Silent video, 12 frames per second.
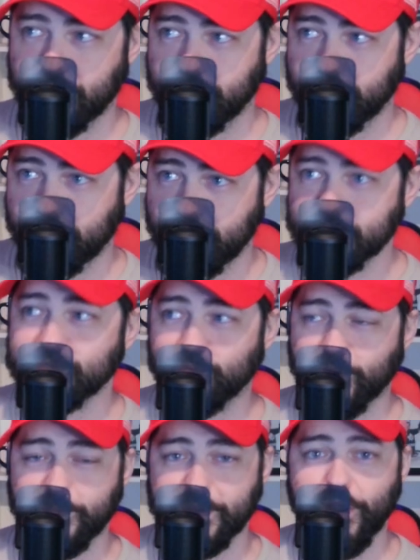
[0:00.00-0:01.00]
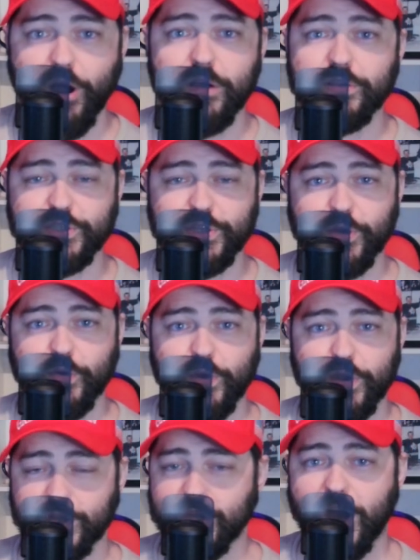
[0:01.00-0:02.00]
This woman also
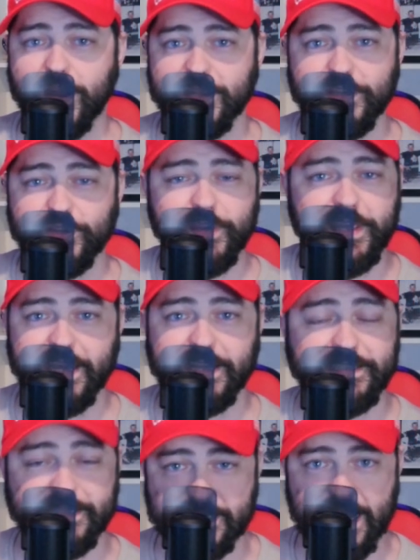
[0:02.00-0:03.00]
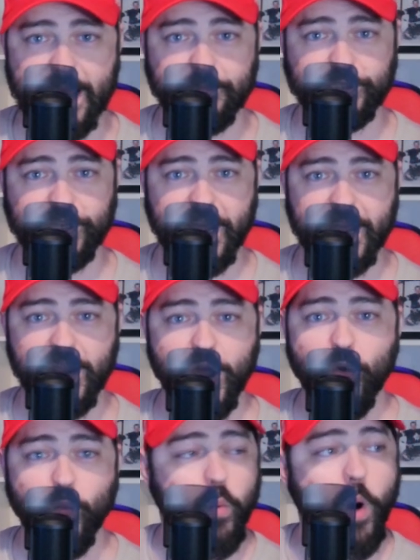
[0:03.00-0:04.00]
got into the kid's Snapchat.
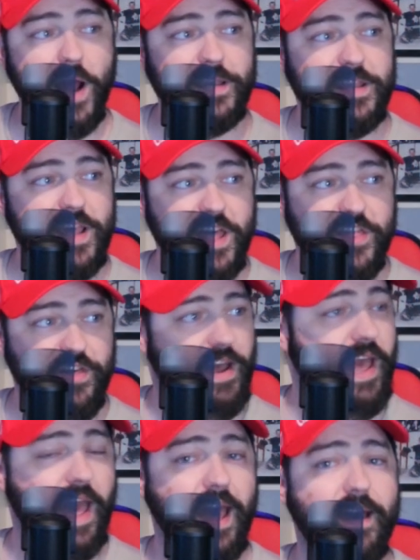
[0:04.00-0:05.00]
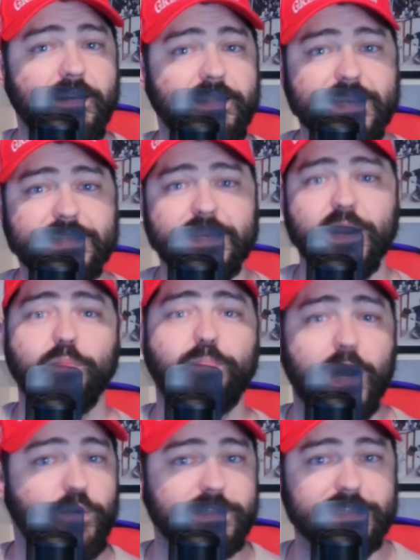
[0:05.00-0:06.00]
What the hell is it
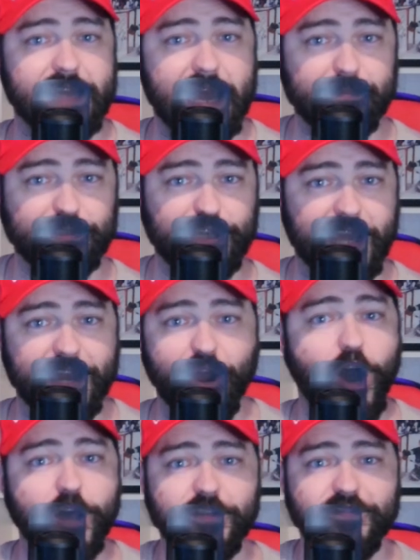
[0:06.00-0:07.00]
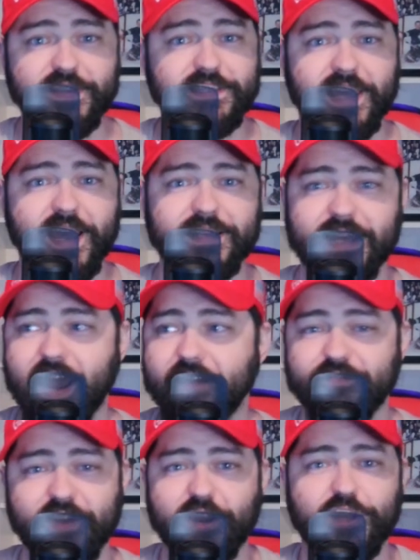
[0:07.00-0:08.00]
about Snapchat? All of these cases, and
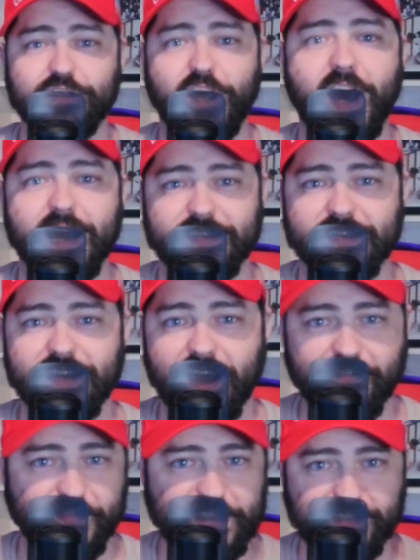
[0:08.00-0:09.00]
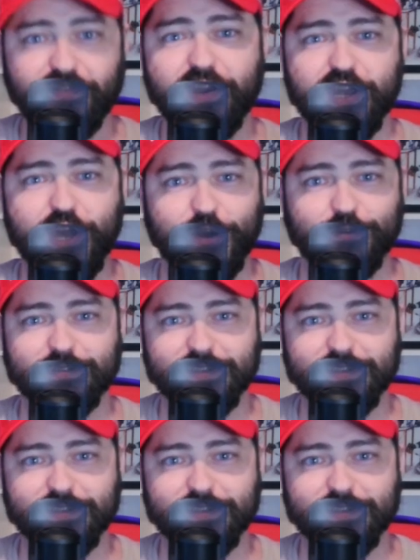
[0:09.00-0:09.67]
I've done a lot of these videos.